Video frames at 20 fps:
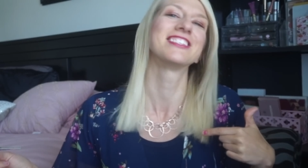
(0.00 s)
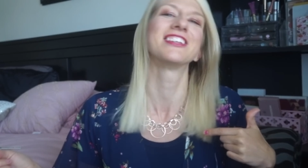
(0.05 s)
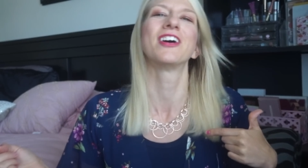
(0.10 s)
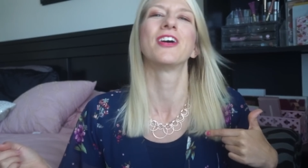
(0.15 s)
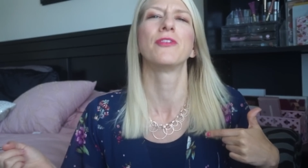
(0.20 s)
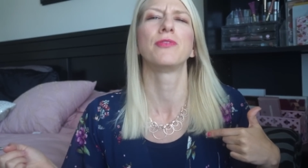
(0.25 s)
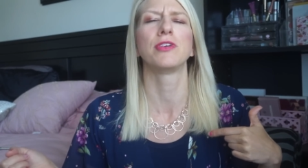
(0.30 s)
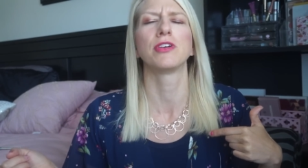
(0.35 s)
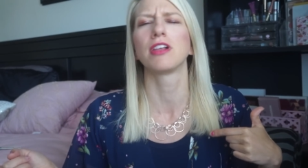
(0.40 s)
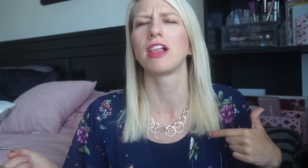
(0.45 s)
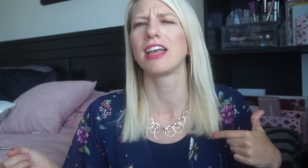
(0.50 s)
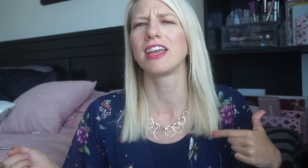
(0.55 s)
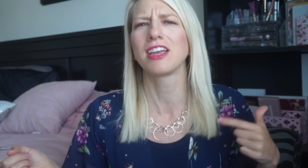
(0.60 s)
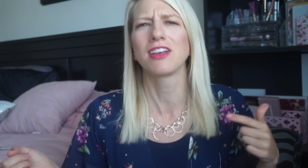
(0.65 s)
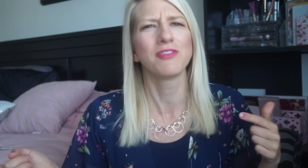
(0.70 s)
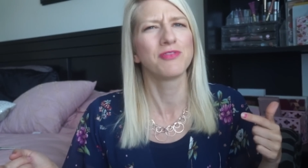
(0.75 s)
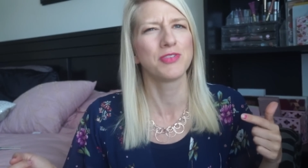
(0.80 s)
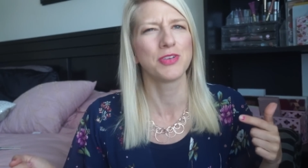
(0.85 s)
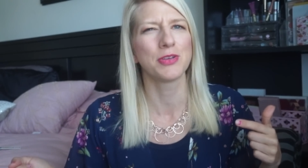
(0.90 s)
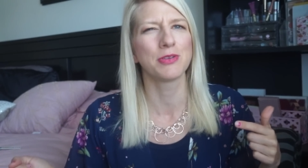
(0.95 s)
So if you're like
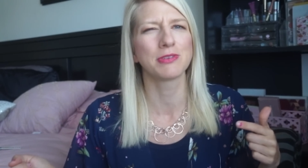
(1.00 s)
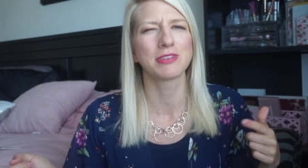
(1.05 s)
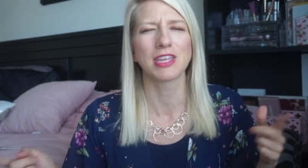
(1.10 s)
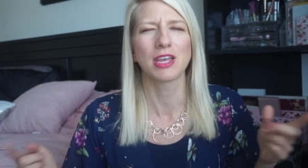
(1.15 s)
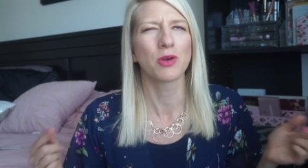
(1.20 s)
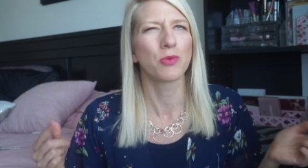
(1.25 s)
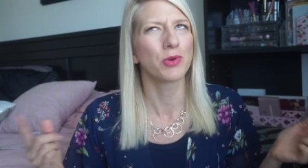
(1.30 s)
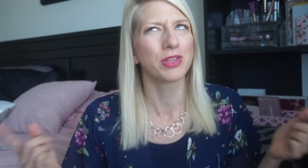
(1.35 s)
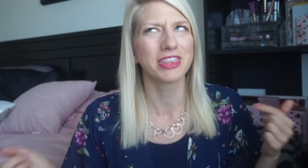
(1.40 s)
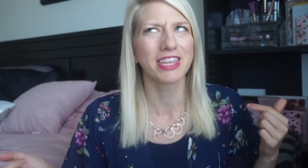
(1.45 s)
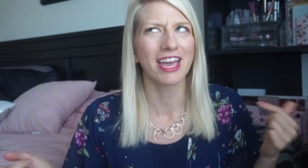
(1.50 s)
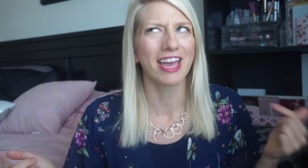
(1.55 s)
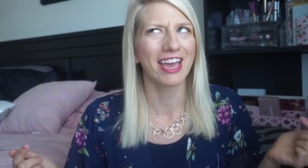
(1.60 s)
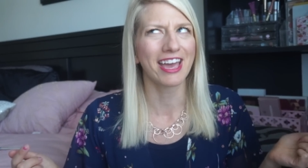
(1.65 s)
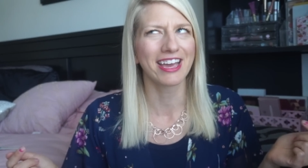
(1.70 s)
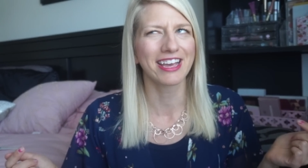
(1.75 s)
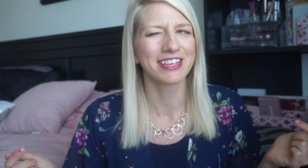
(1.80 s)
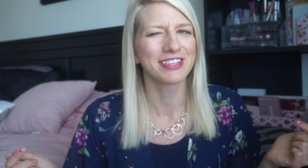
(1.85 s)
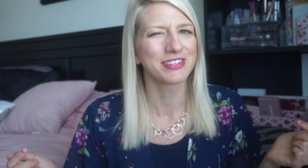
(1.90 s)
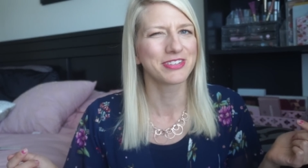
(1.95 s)
confused, like what the
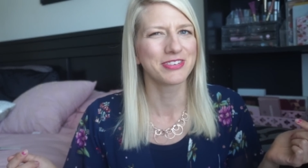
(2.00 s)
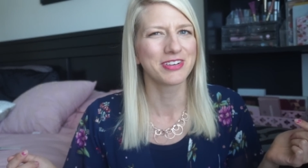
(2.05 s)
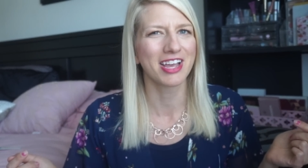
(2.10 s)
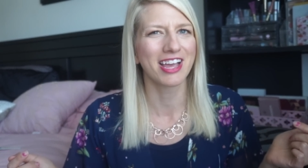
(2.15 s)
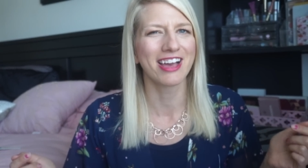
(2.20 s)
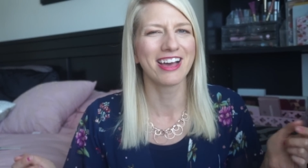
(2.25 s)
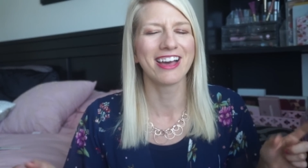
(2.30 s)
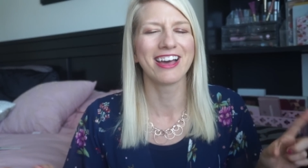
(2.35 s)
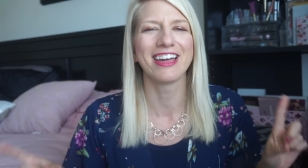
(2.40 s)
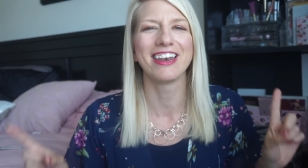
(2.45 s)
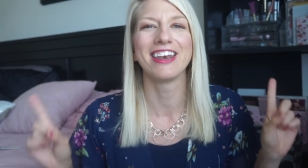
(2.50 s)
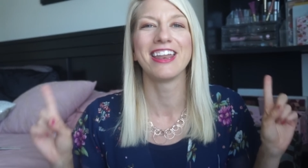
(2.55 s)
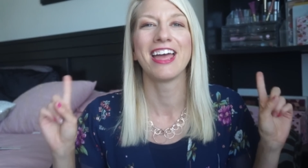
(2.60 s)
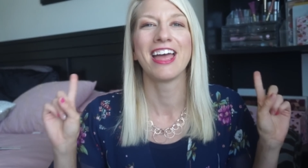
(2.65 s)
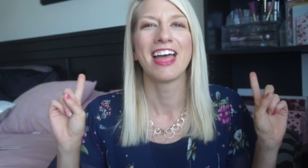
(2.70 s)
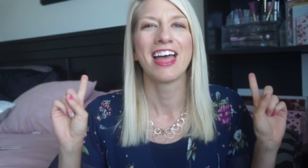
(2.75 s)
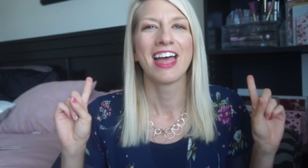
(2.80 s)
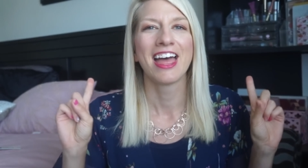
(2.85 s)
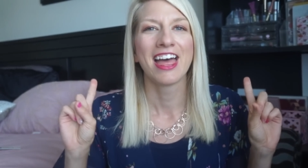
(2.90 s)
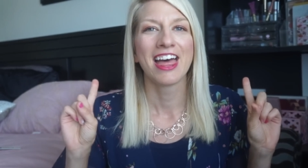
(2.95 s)
heck is going on,
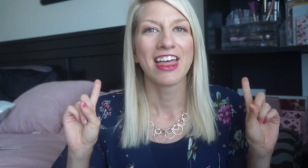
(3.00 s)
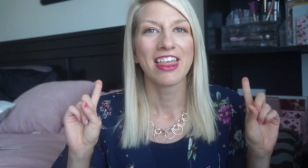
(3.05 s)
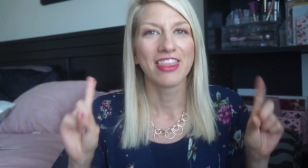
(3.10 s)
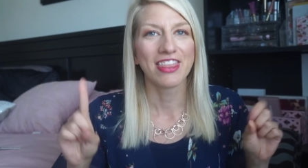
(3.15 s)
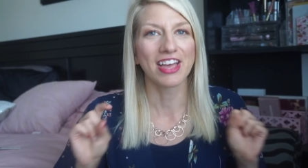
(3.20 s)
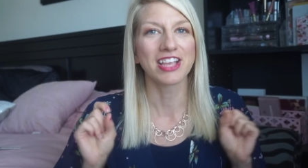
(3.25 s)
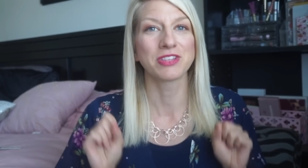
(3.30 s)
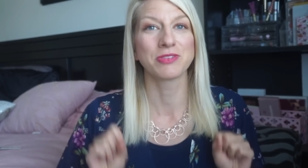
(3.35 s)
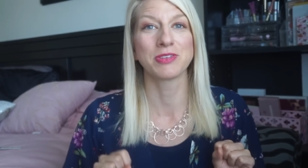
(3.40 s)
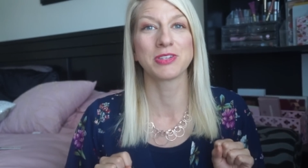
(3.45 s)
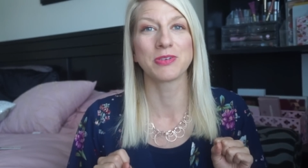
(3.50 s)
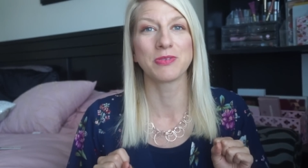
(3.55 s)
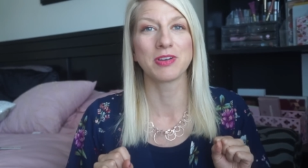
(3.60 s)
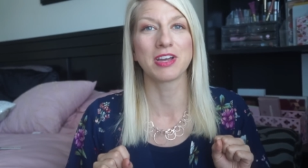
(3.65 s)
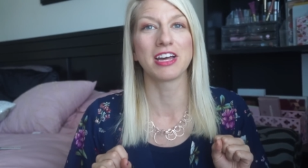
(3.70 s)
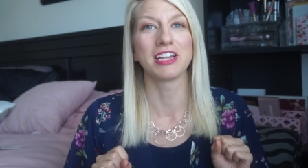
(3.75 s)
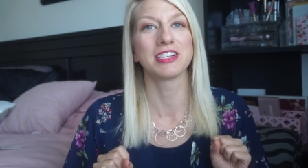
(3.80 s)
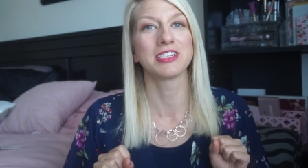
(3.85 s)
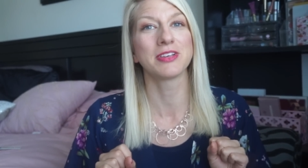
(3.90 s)
that's what's going on.